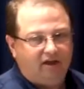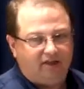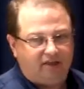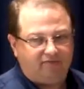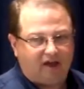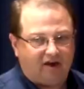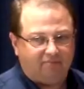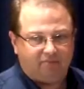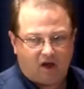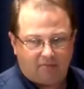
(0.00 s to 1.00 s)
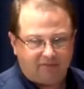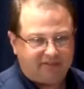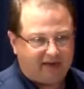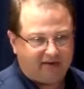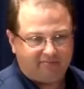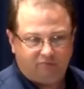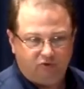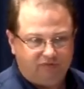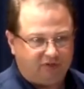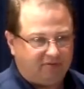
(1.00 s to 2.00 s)
and they've got to compensate and
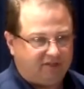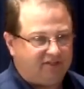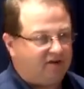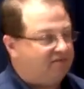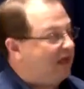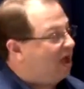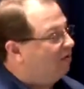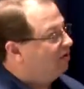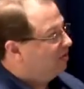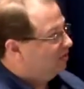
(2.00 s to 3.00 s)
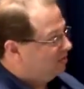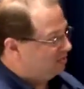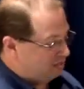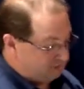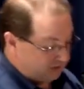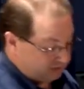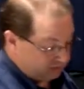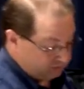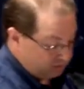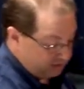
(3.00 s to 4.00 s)
move some of that stuff out. The C mix
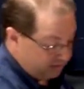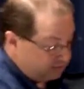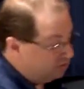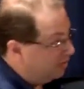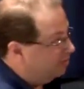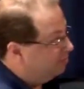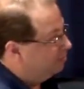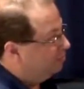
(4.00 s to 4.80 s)
is where they do it.